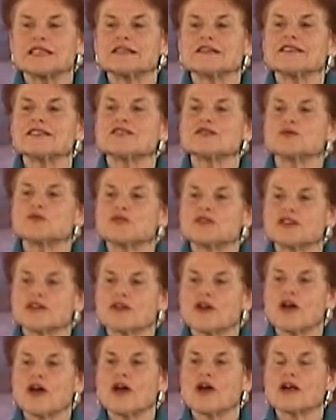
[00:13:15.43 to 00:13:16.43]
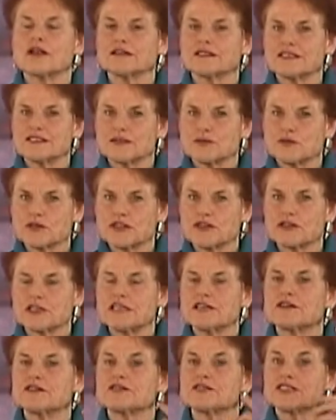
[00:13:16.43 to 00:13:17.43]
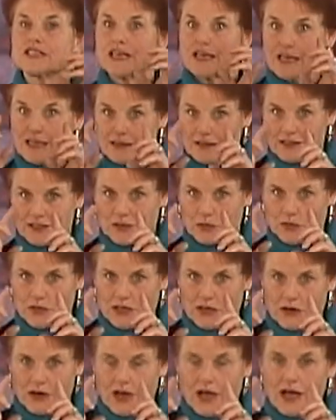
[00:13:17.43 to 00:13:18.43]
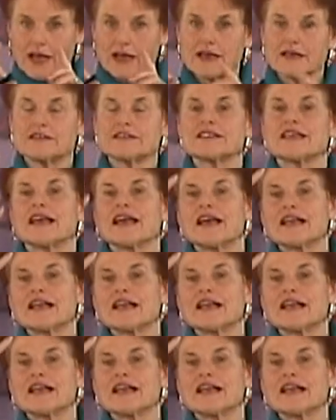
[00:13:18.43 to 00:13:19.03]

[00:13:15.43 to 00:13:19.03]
Listen with your heart, listen with your ears, listen with your eyes,